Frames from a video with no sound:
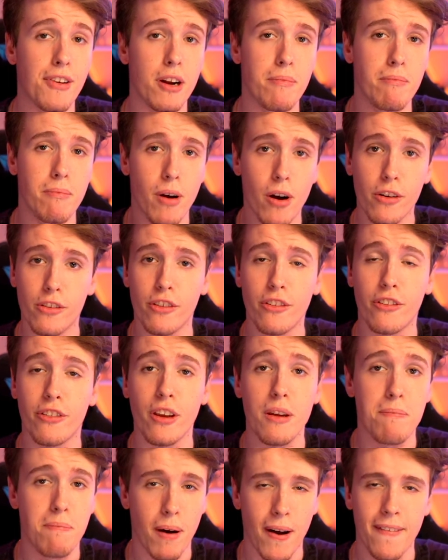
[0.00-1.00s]
an
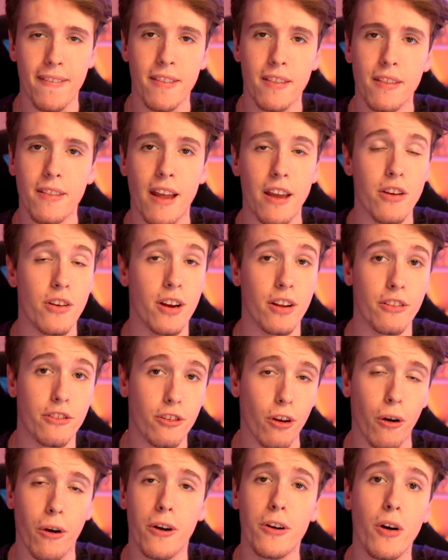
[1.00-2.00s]
emergency button that you can
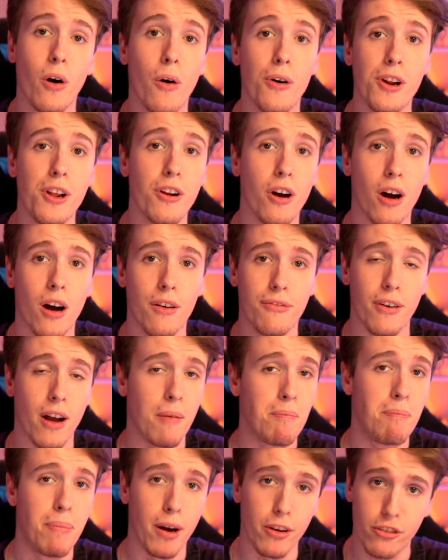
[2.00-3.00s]
turn on and off
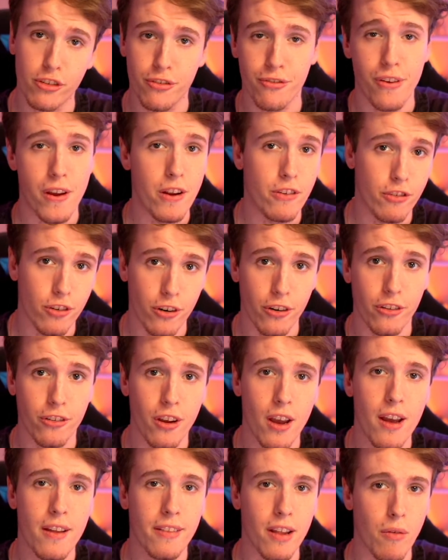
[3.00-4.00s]
a bunch of
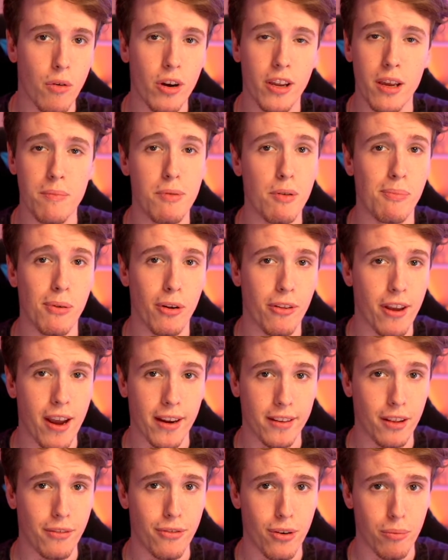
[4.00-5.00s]
features that will keep you
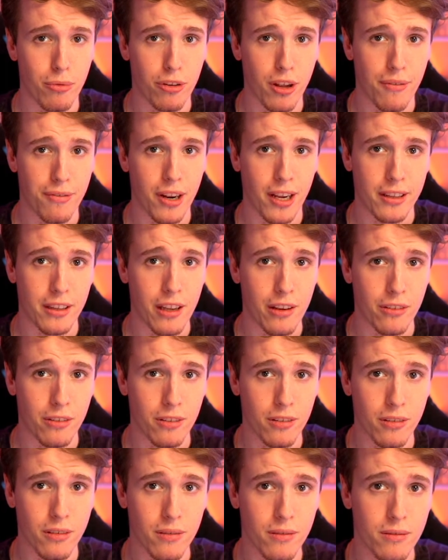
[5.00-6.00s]
protected from stuff like
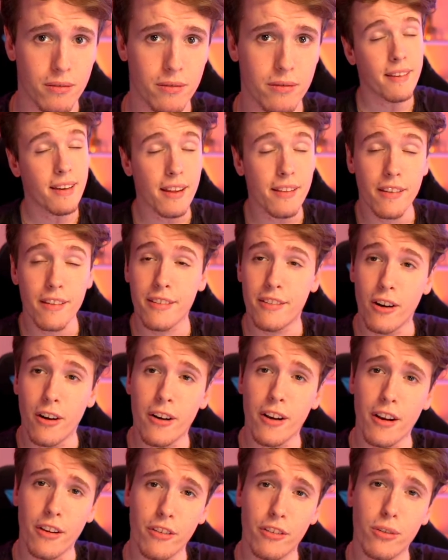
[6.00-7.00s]
this. Let's get this
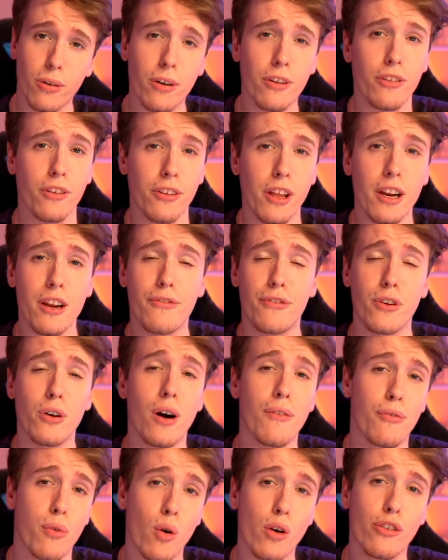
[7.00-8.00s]
started and sorted so then if
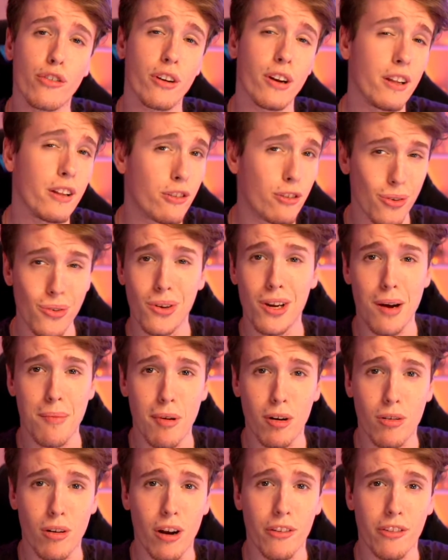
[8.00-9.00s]
you unfortunately do
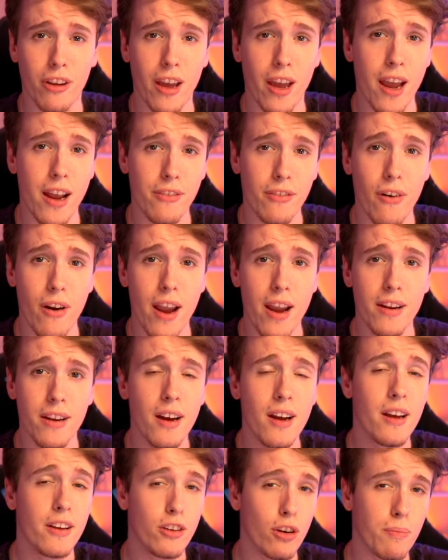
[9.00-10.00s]
come across a hate
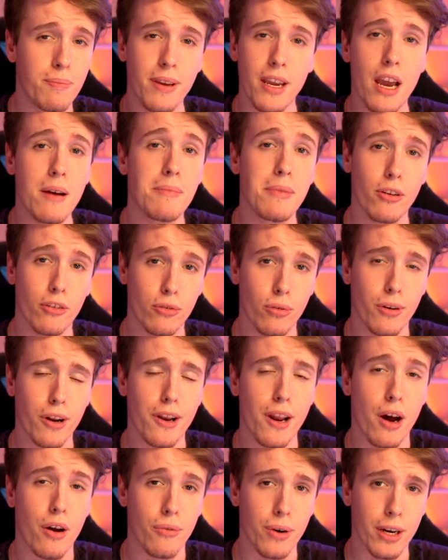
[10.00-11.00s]
raid, you'll be able to
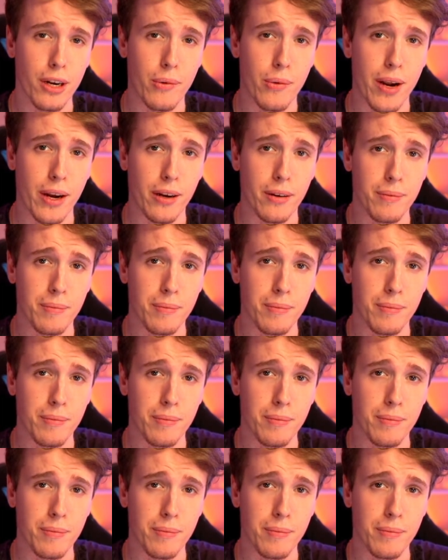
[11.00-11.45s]
sort it out really quick.